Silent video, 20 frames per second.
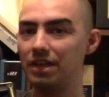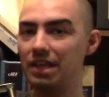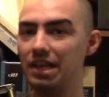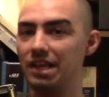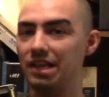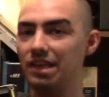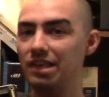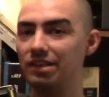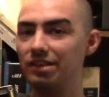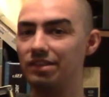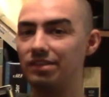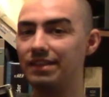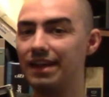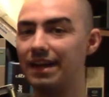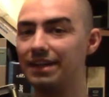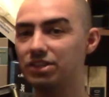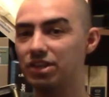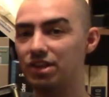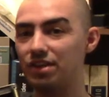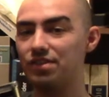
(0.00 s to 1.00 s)
is
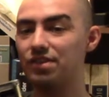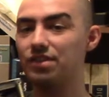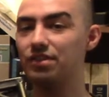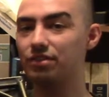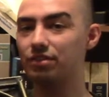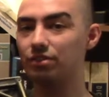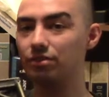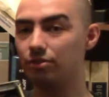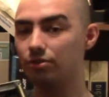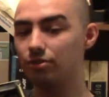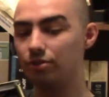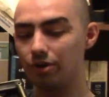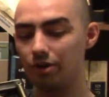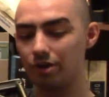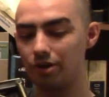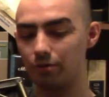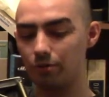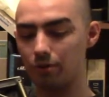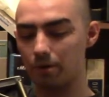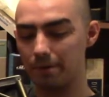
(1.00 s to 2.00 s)
not just its
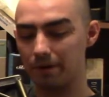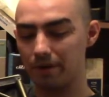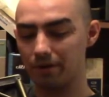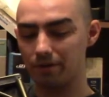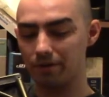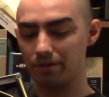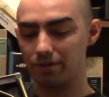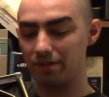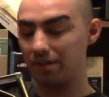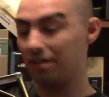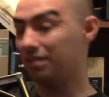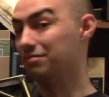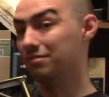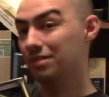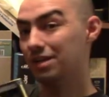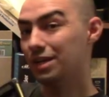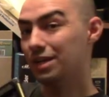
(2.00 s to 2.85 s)
look or appearance that